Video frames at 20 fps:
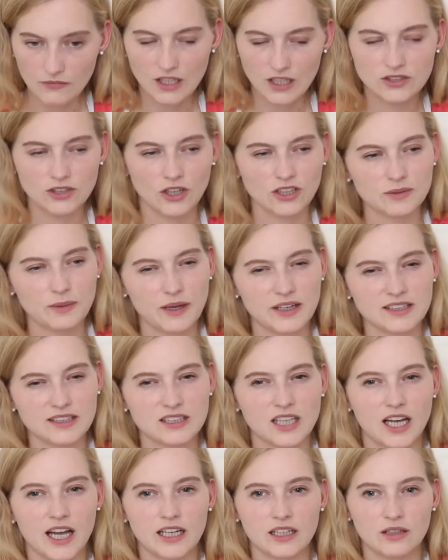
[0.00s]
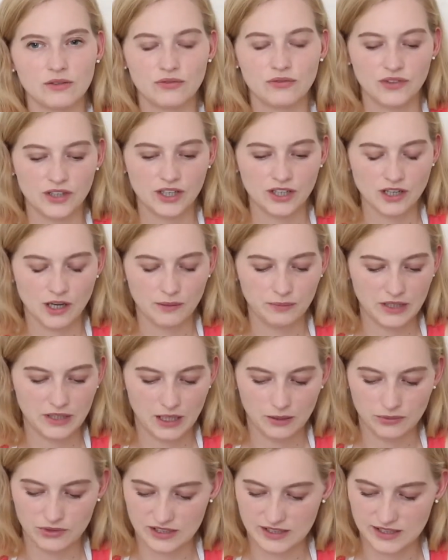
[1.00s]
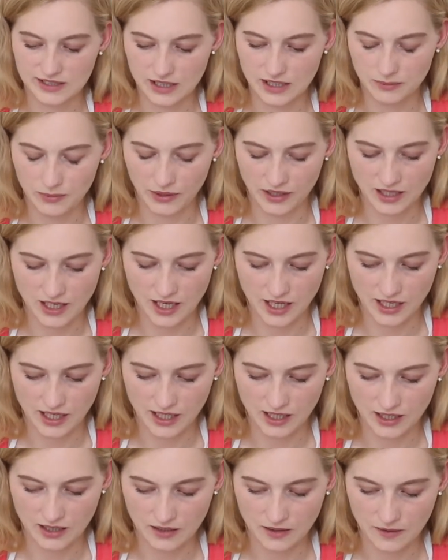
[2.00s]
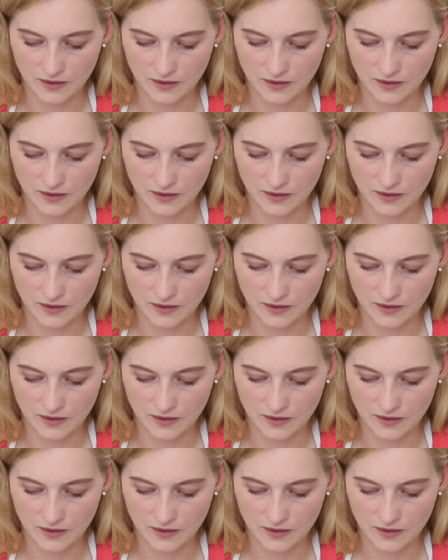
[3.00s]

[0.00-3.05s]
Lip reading: anxiety, fear, not being able to sleep at night.